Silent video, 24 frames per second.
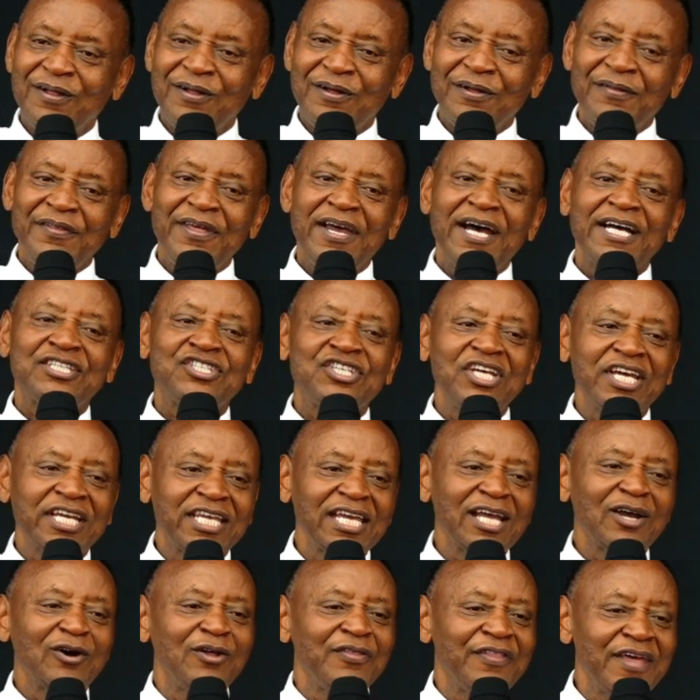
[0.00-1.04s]
they are
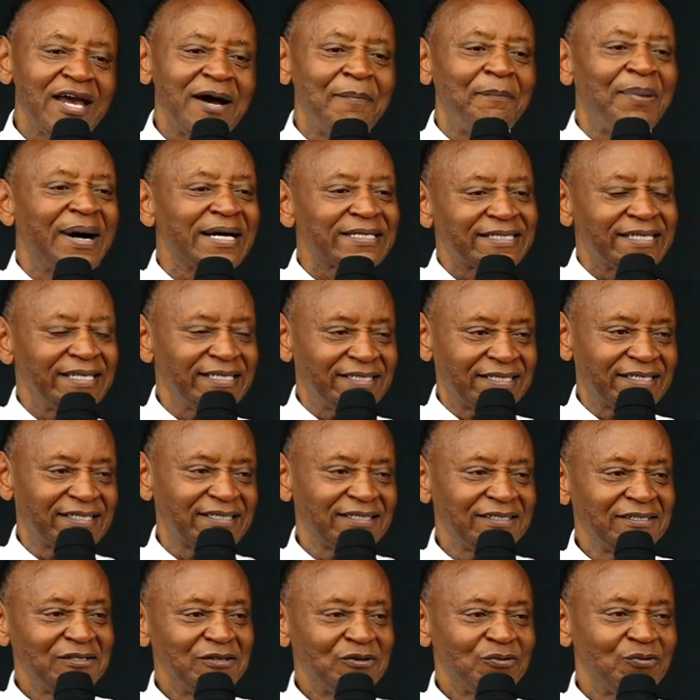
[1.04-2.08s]
checking on their buses,
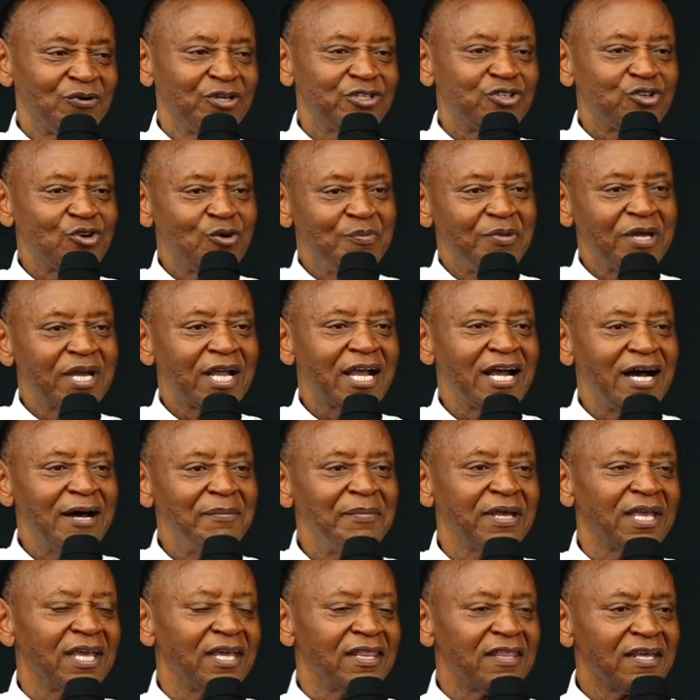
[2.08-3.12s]
which will be
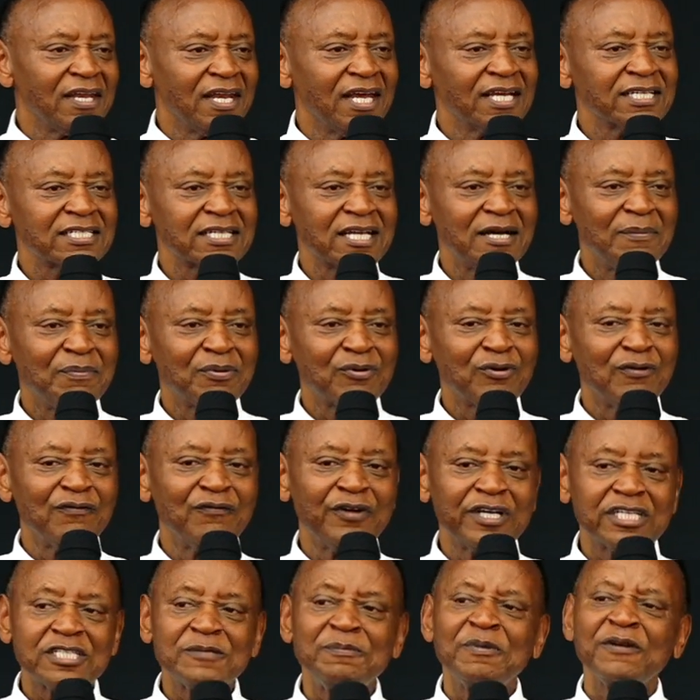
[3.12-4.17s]
coming in the next couple of
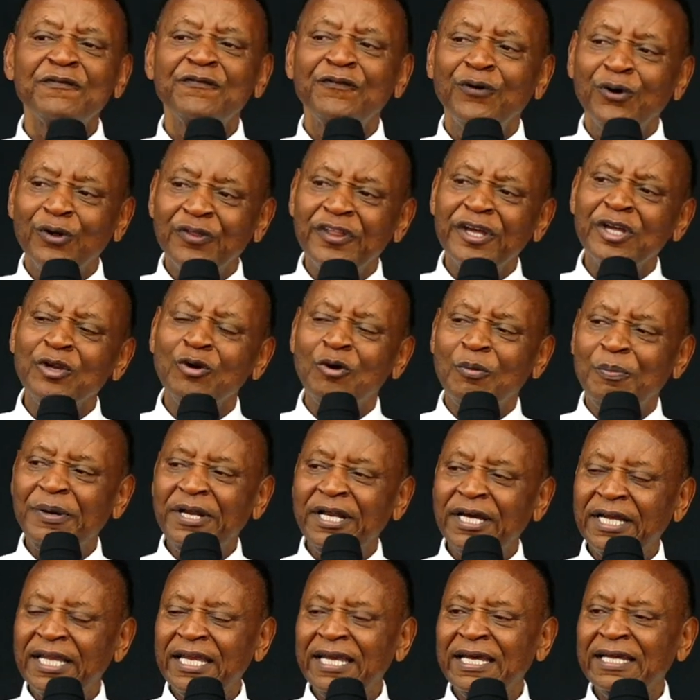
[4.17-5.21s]
weeks before they open
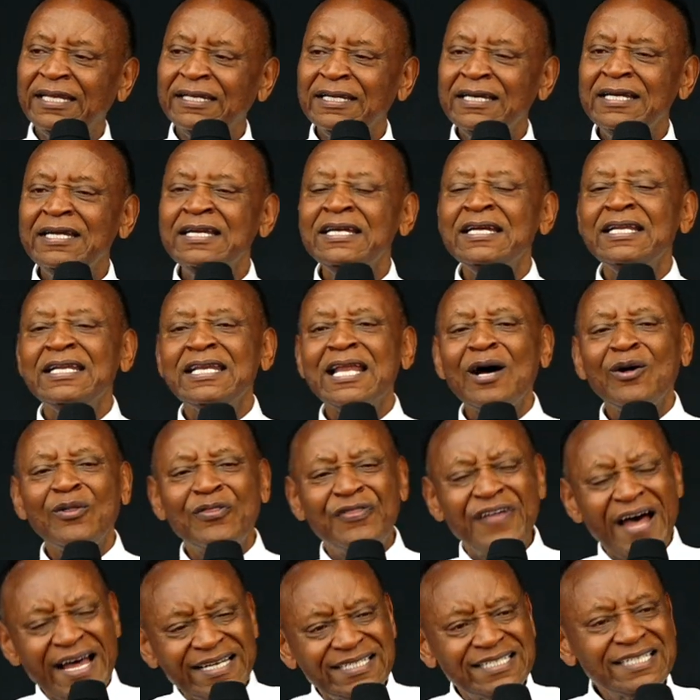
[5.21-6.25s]
again. Now
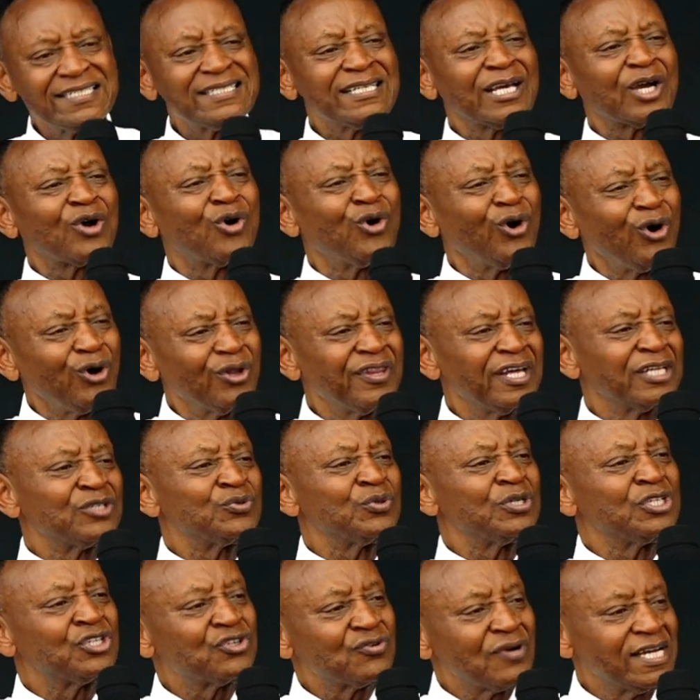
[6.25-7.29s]
that is the God that
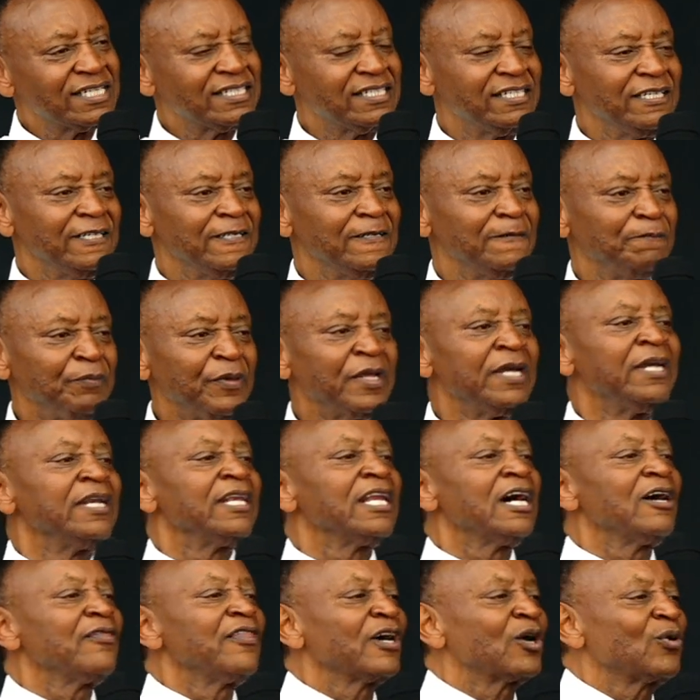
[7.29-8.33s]
we trust in.
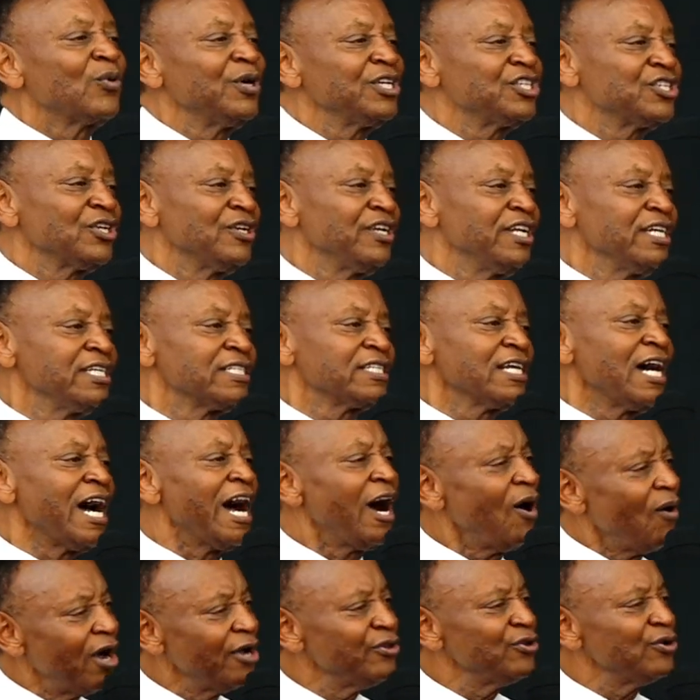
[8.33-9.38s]
Now the question is,
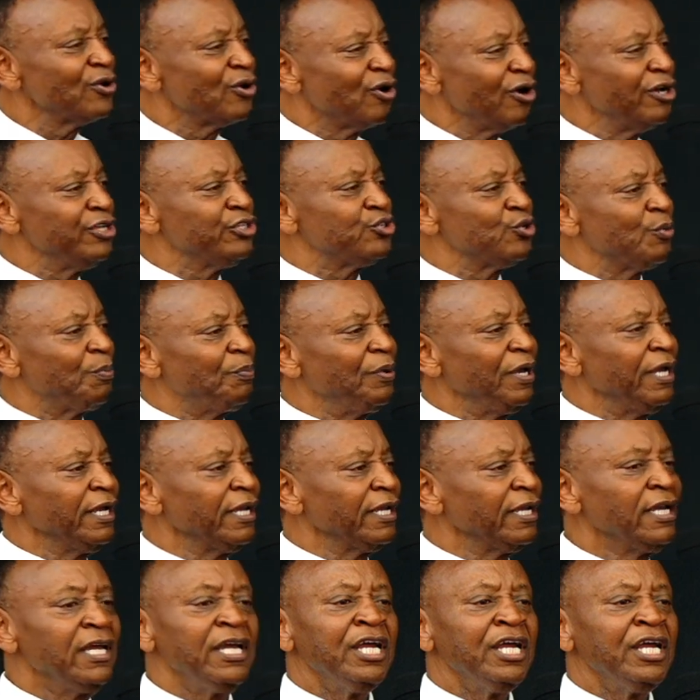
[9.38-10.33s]
how are you going to pay?